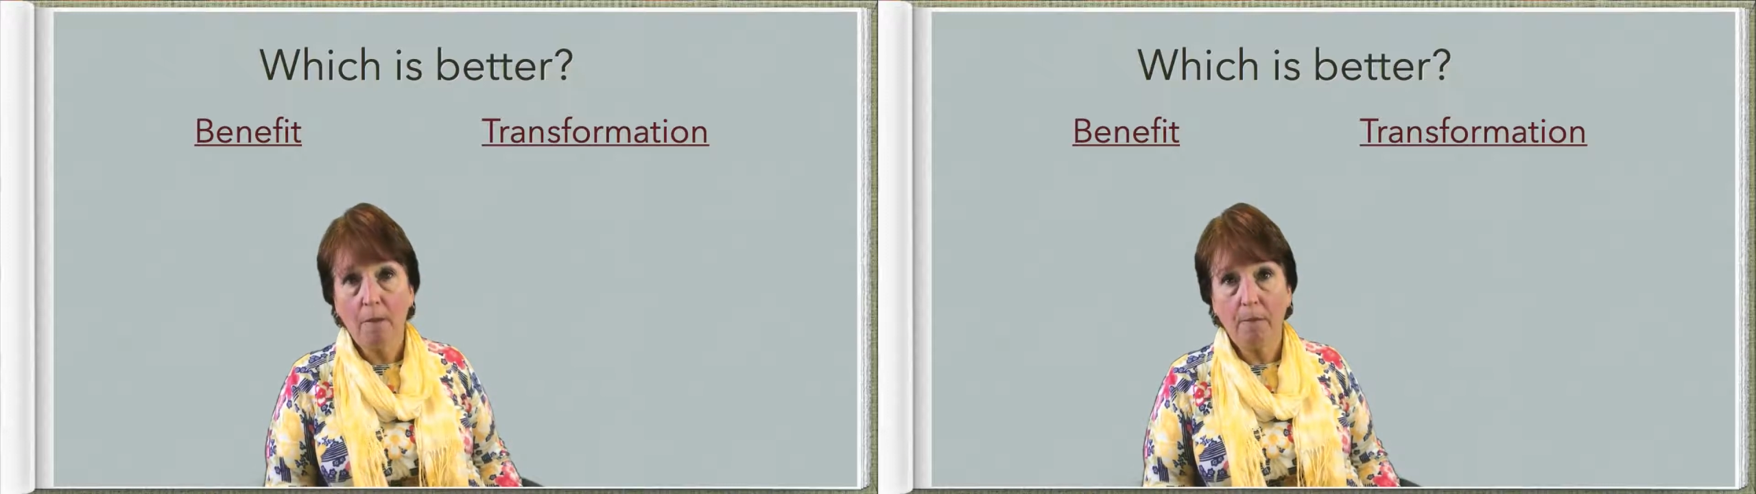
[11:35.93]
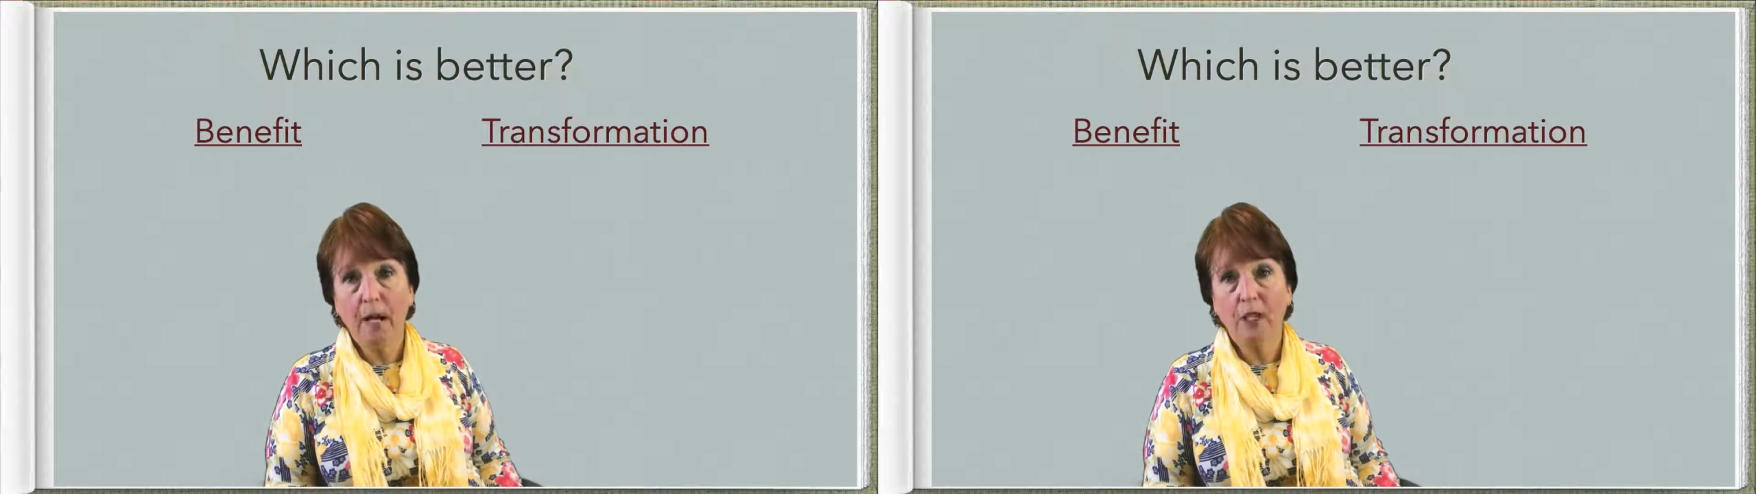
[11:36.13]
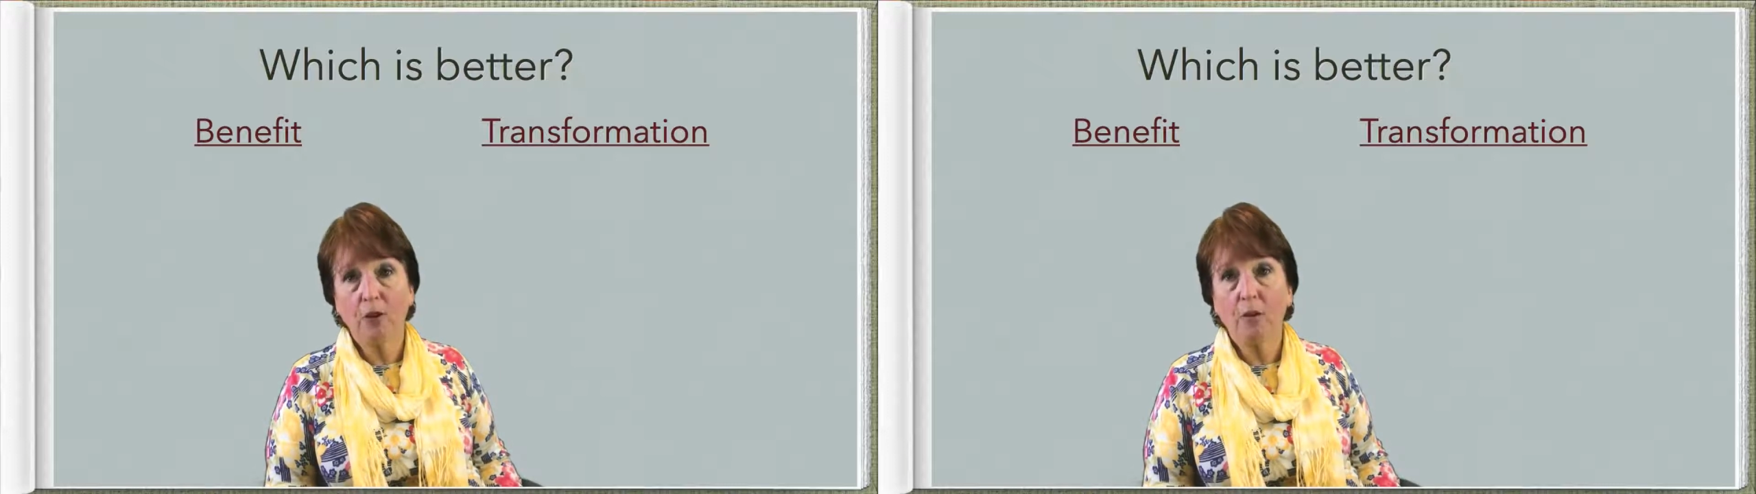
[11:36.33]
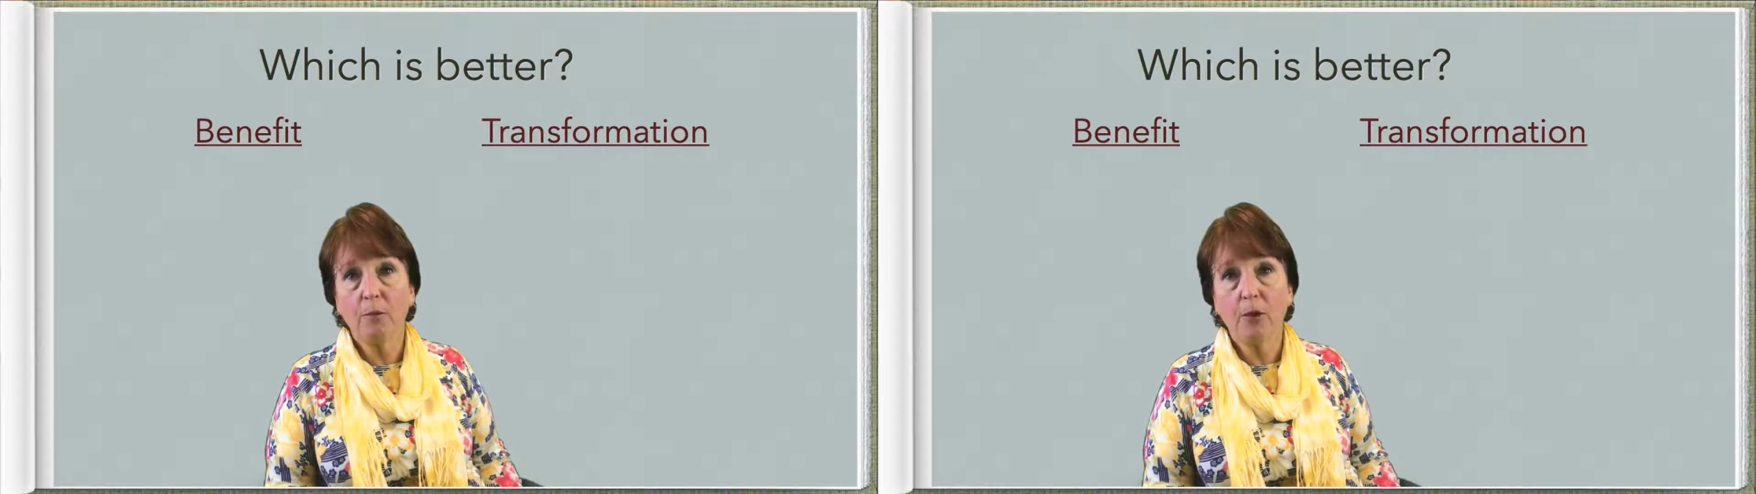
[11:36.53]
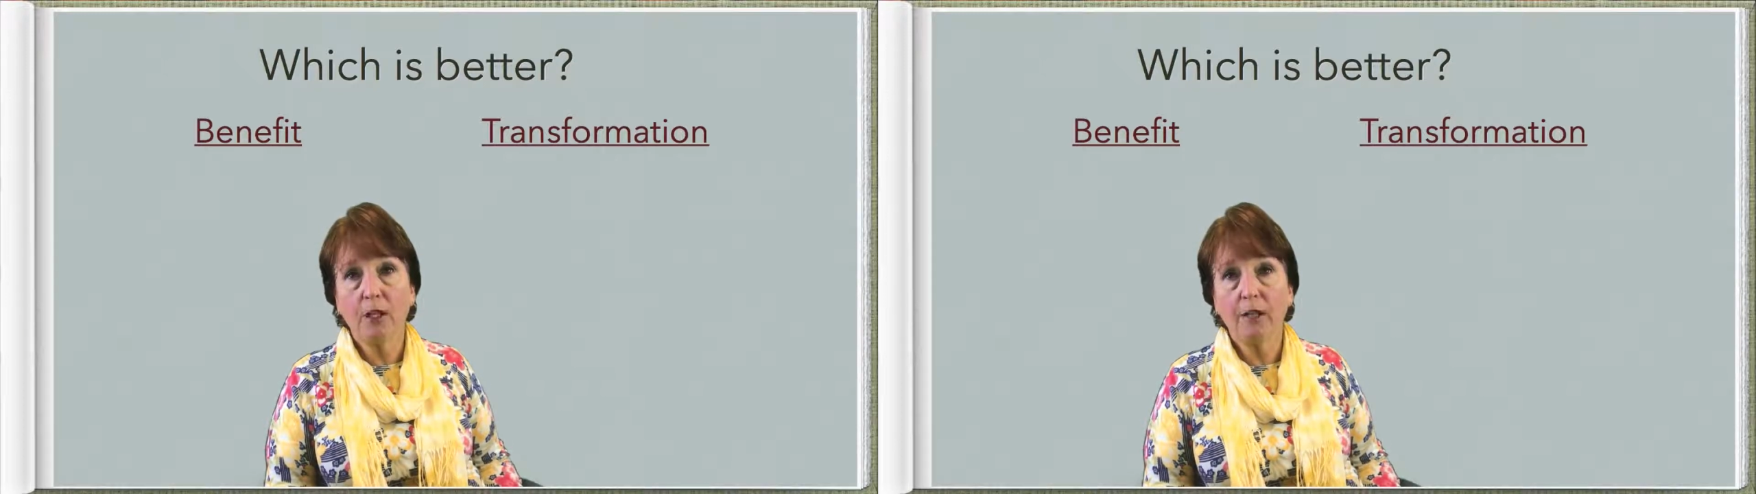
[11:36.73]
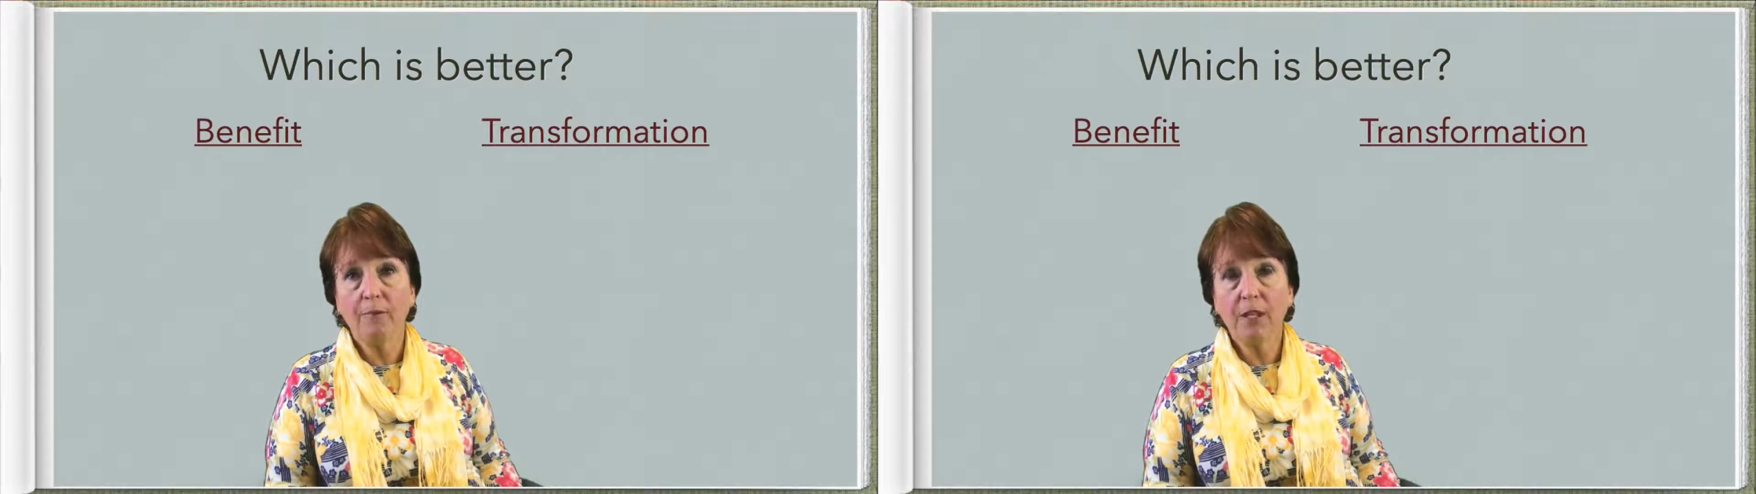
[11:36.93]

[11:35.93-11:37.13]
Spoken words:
by your book.